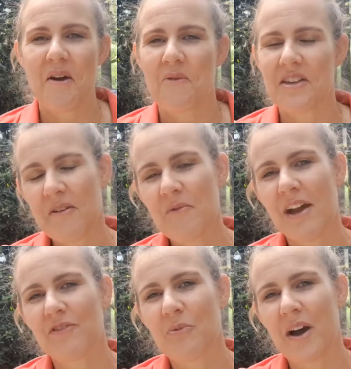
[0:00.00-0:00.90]
we
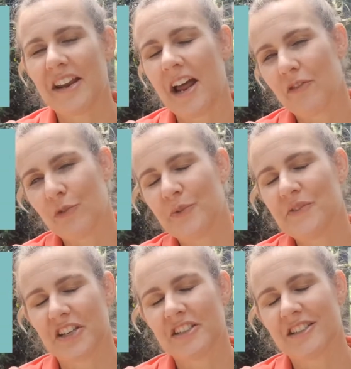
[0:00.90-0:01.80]
have to wait, after we've
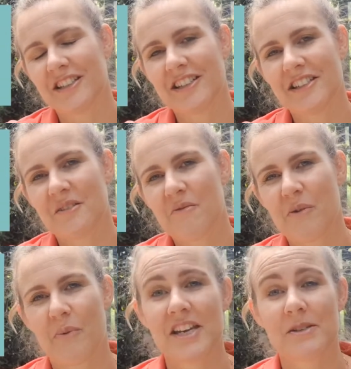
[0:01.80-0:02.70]
injected it,
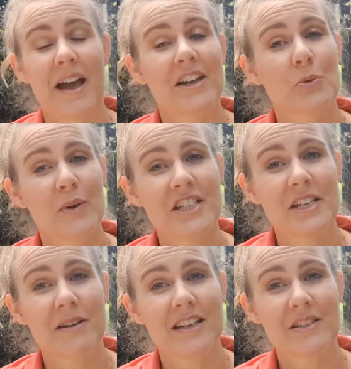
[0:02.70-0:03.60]
we wait about 20
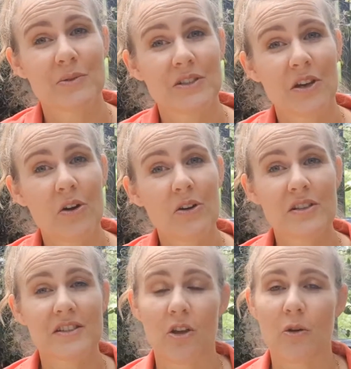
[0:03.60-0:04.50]
minutes or so
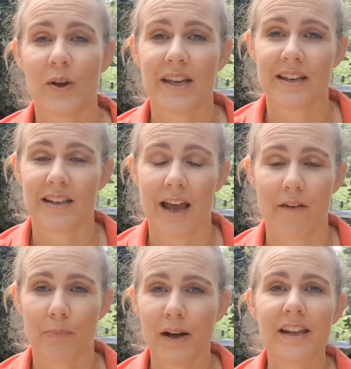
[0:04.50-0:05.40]
that we can
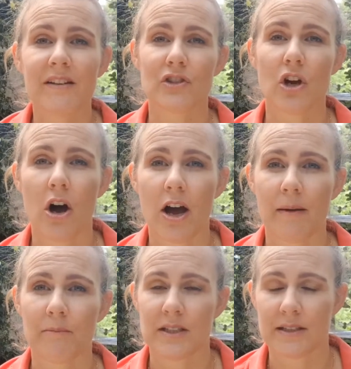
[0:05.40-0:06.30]
have plenty of
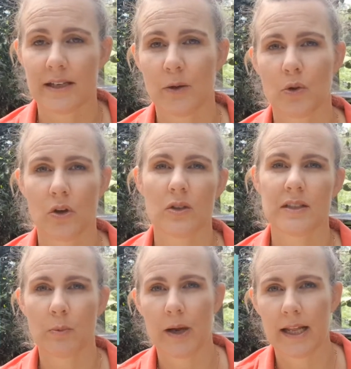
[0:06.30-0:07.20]
time to see all those
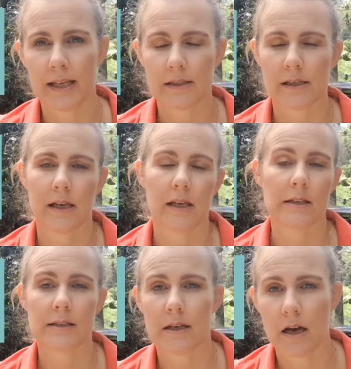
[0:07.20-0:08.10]
swellings and any
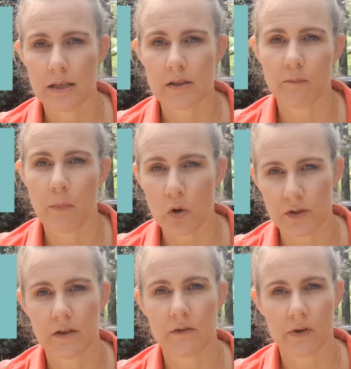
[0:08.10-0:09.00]
signs of
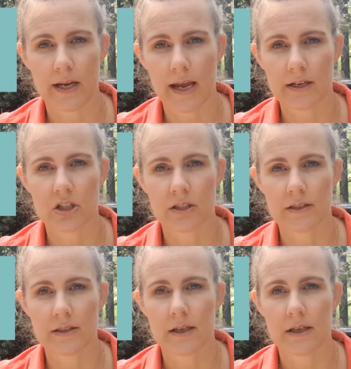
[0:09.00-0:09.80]
positive reactions.